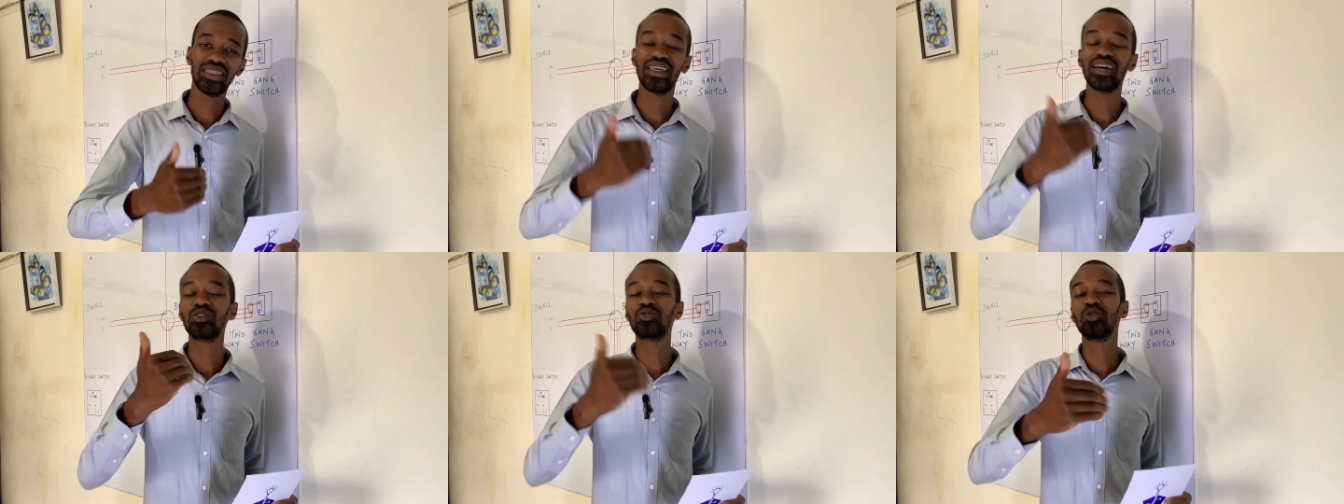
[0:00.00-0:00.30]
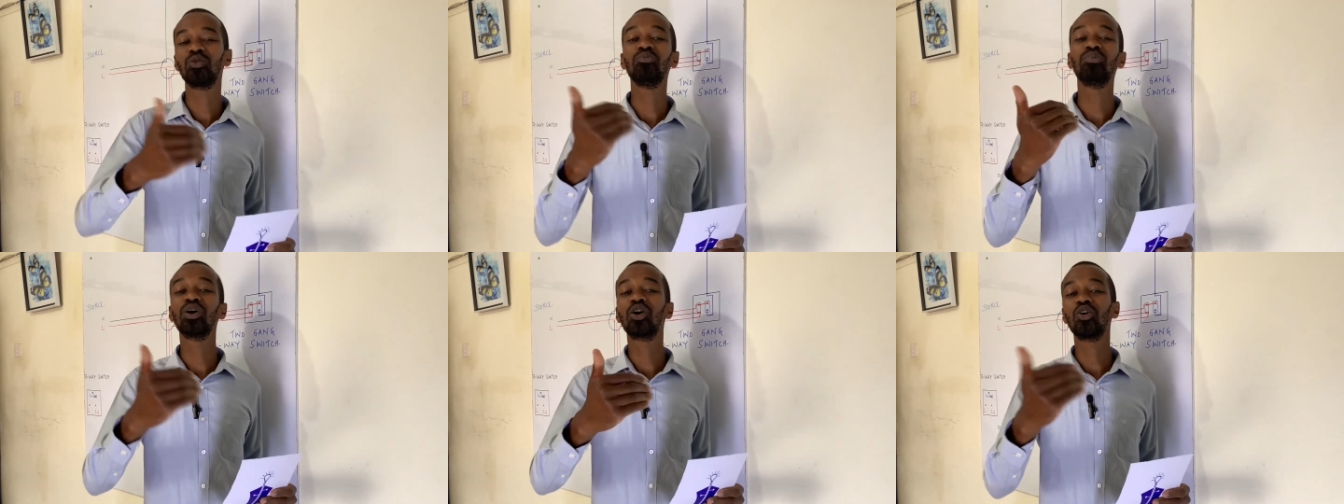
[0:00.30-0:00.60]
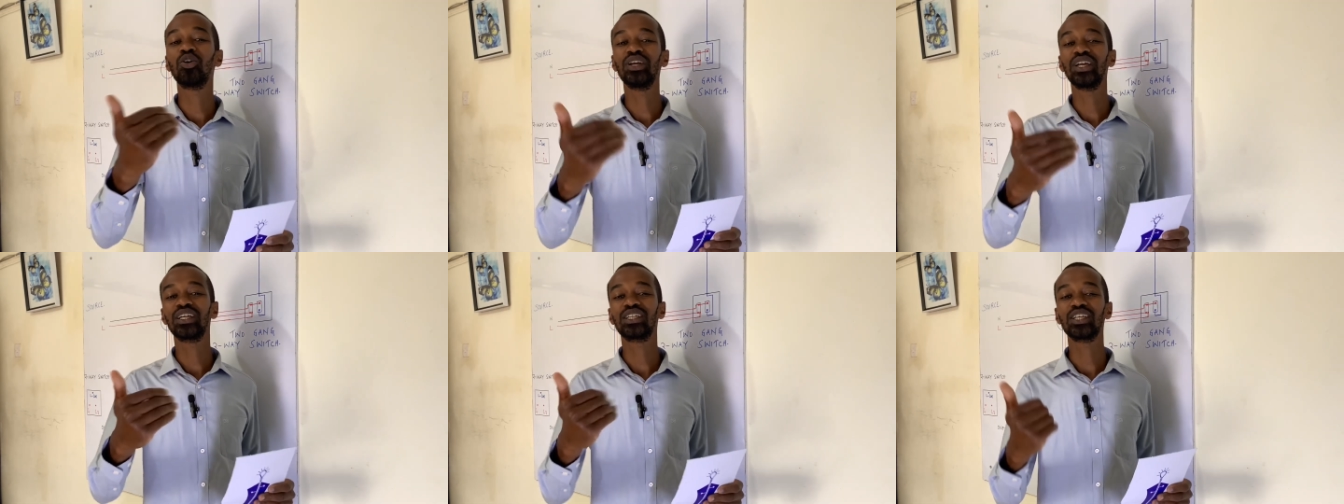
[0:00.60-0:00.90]
that will be
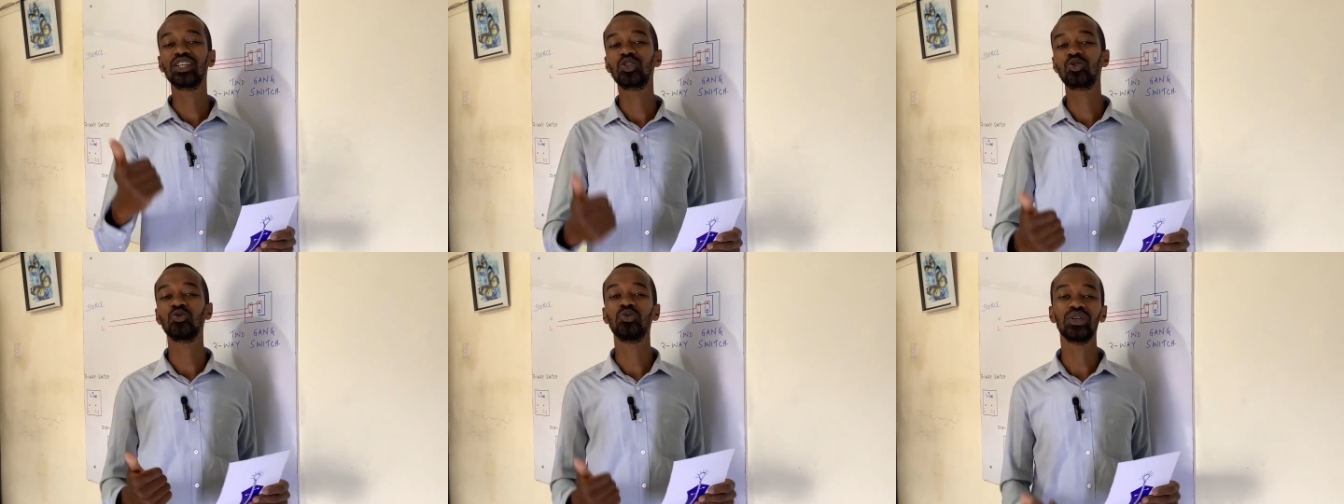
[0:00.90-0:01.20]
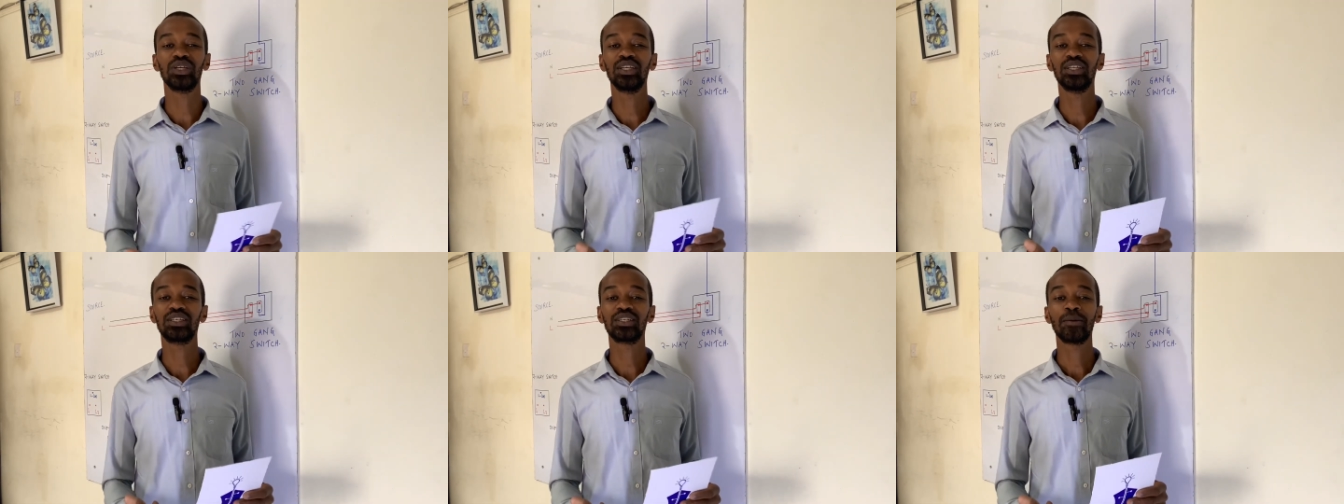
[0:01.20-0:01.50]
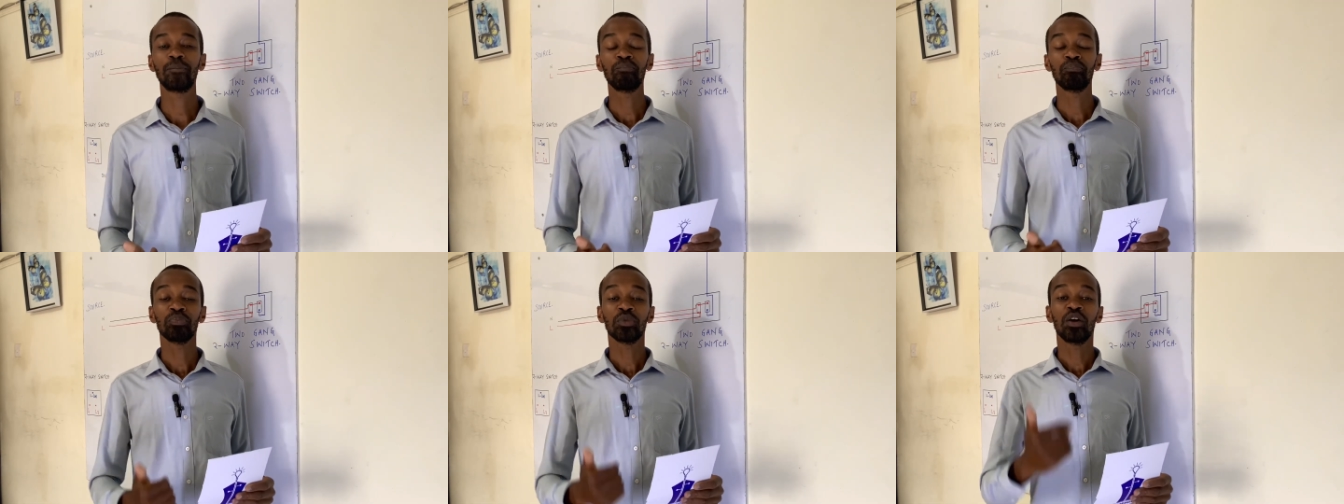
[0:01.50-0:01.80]
connected to it.
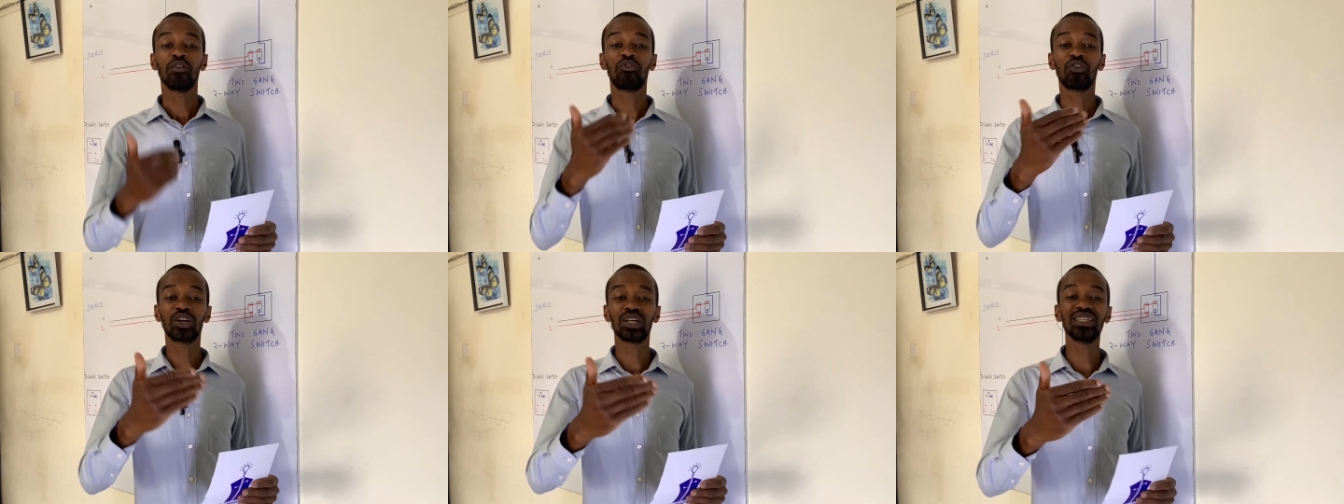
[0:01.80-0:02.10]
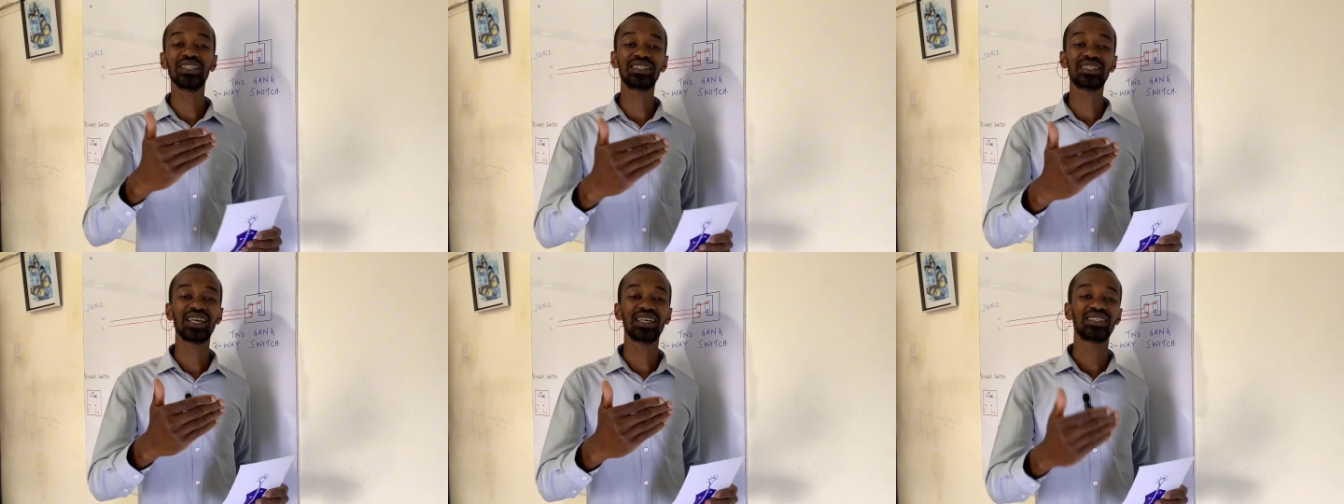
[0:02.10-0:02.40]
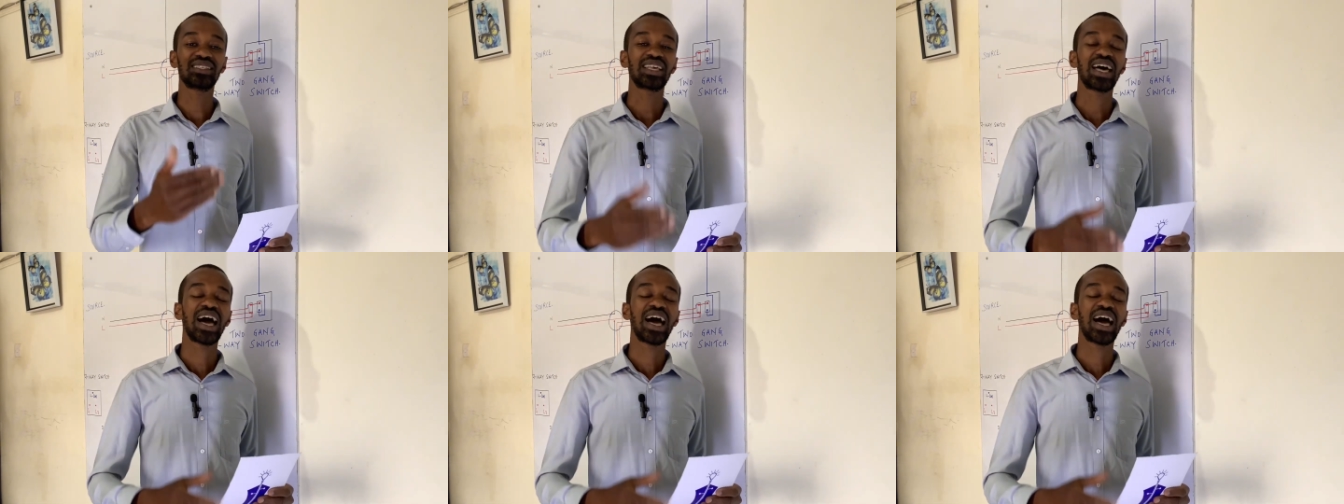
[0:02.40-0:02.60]
For instance,